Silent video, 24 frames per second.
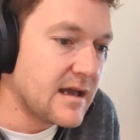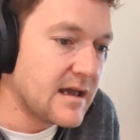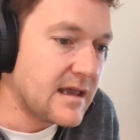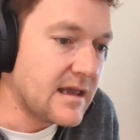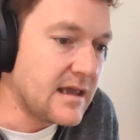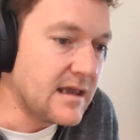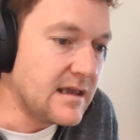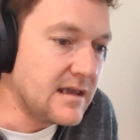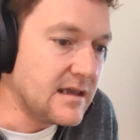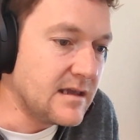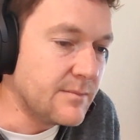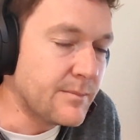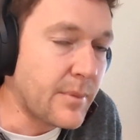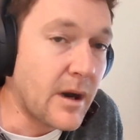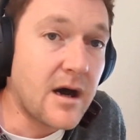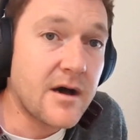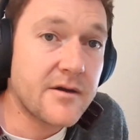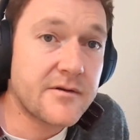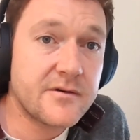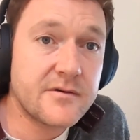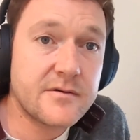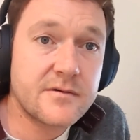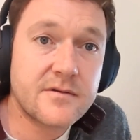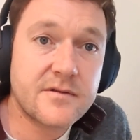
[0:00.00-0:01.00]
he
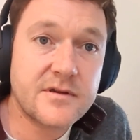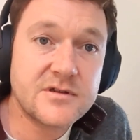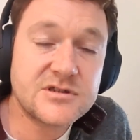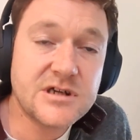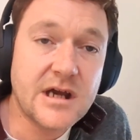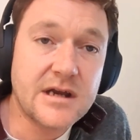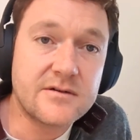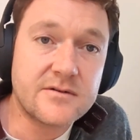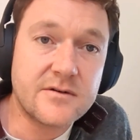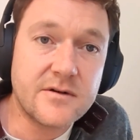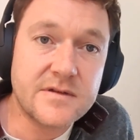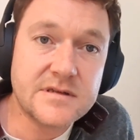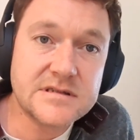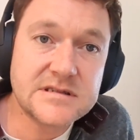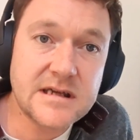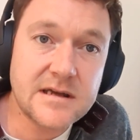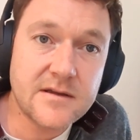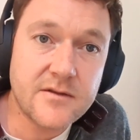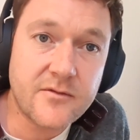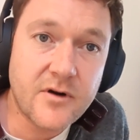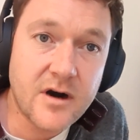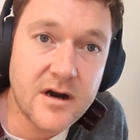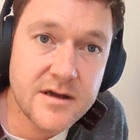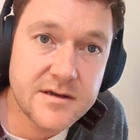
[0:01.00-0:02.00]
pardoned the January the
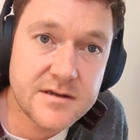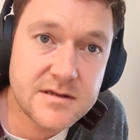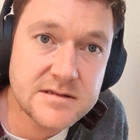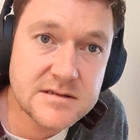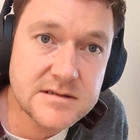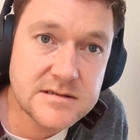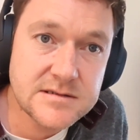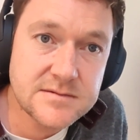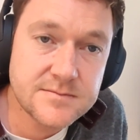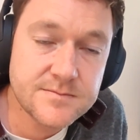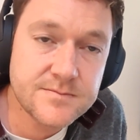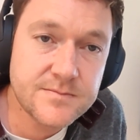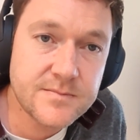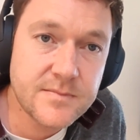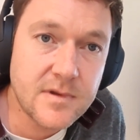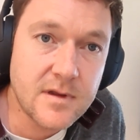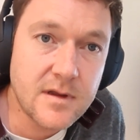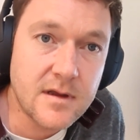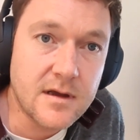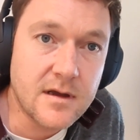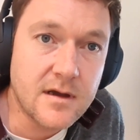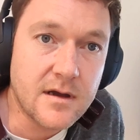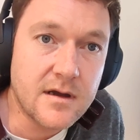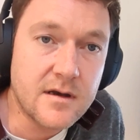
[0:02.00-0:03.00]
6th rioters,
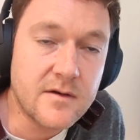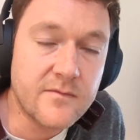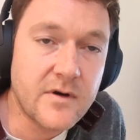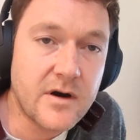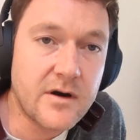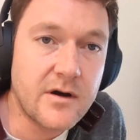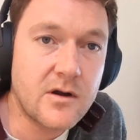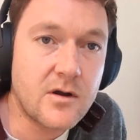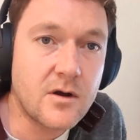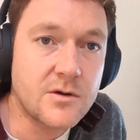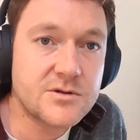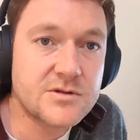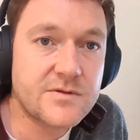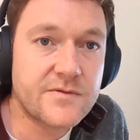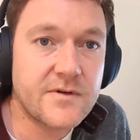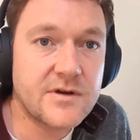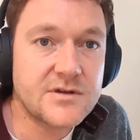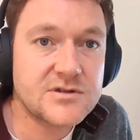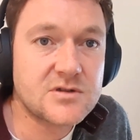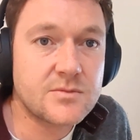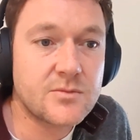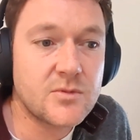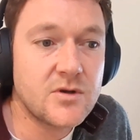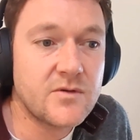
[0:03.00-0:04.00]
in a very
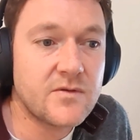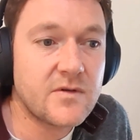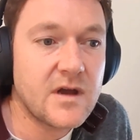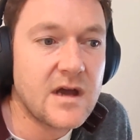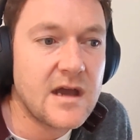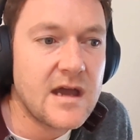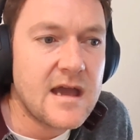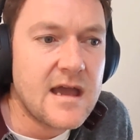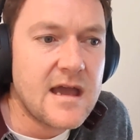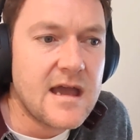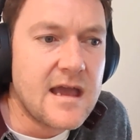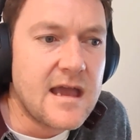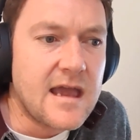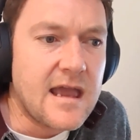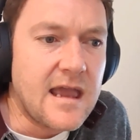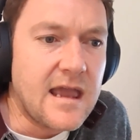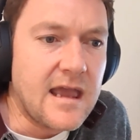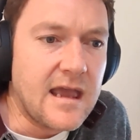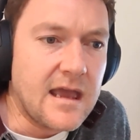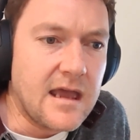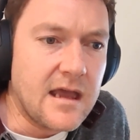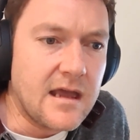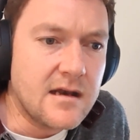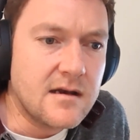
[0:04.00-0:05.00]
controversial move.
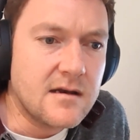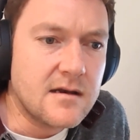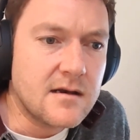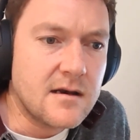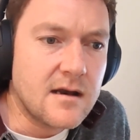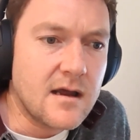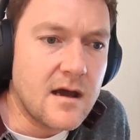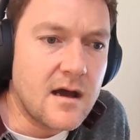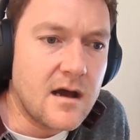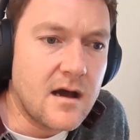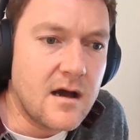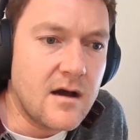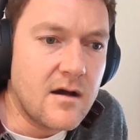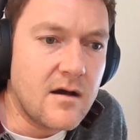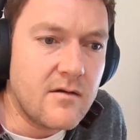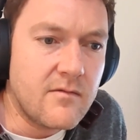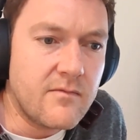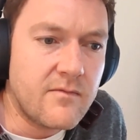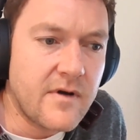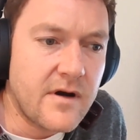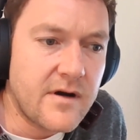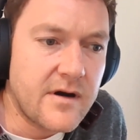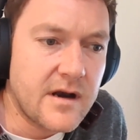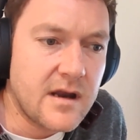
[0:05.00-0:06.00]
In a
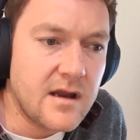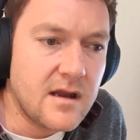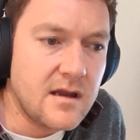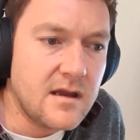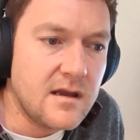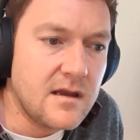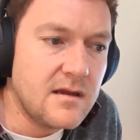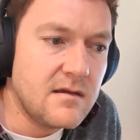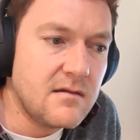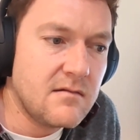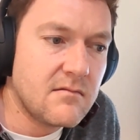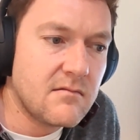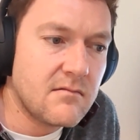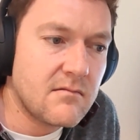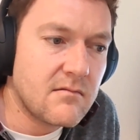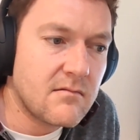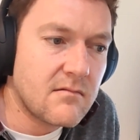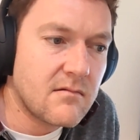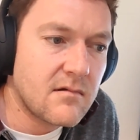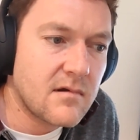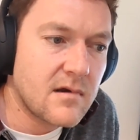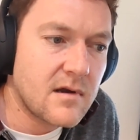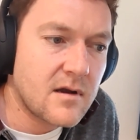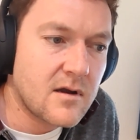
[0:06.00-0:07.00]
very
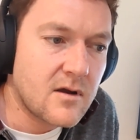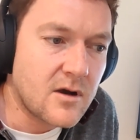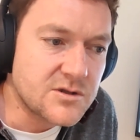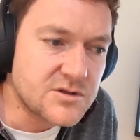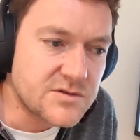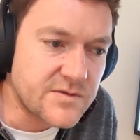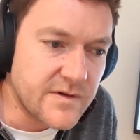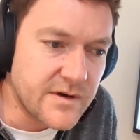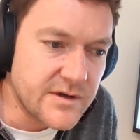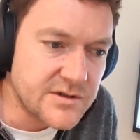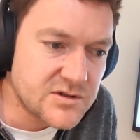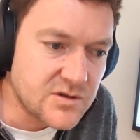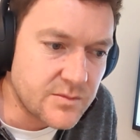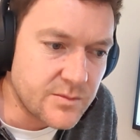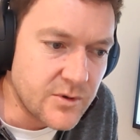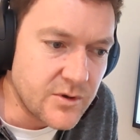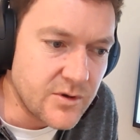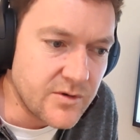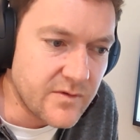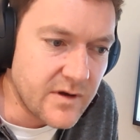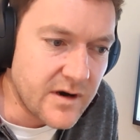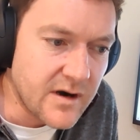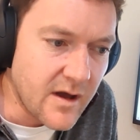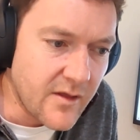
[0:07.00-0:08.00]
controversial
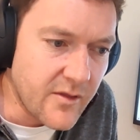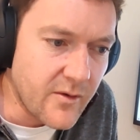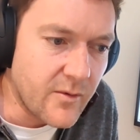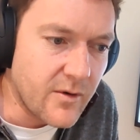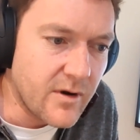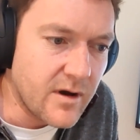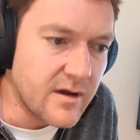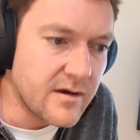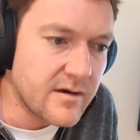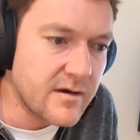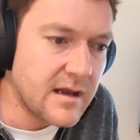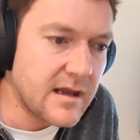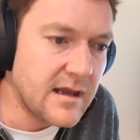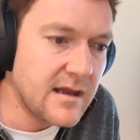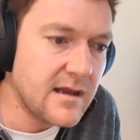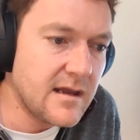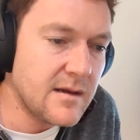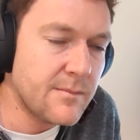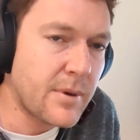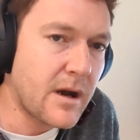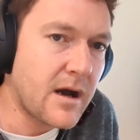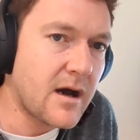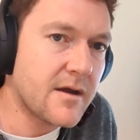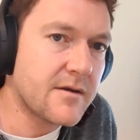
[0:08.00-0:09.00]
move, another one,
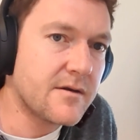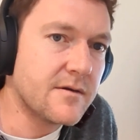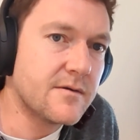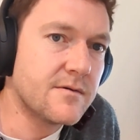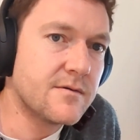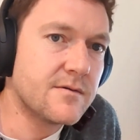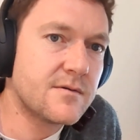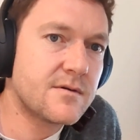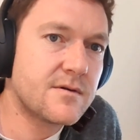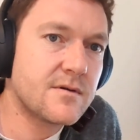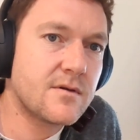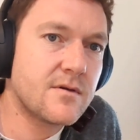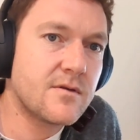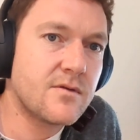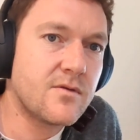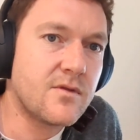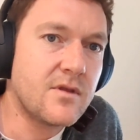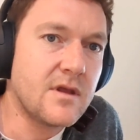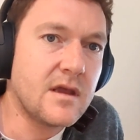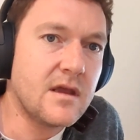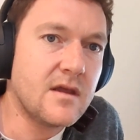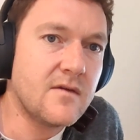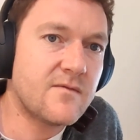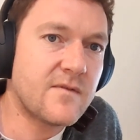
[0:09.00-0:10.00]
he pardoned
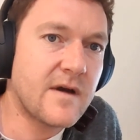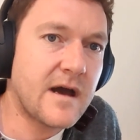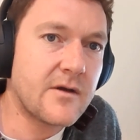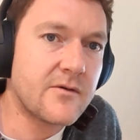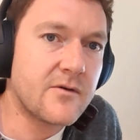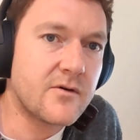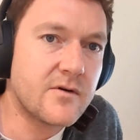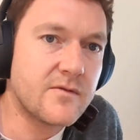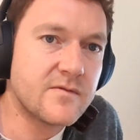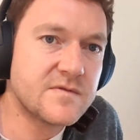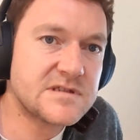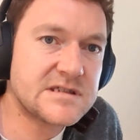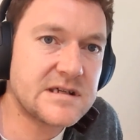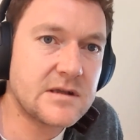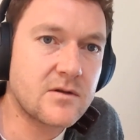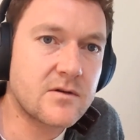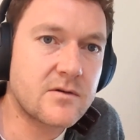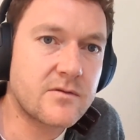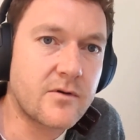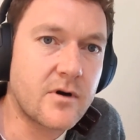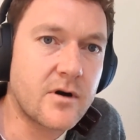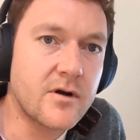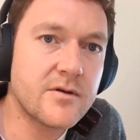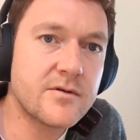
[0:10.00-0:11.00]
the founder of
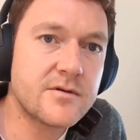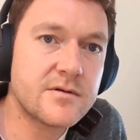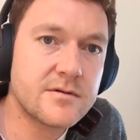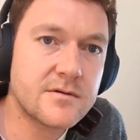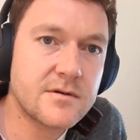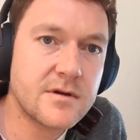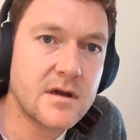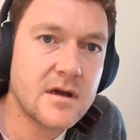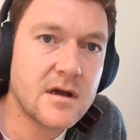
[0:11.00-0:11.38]
Silk Road,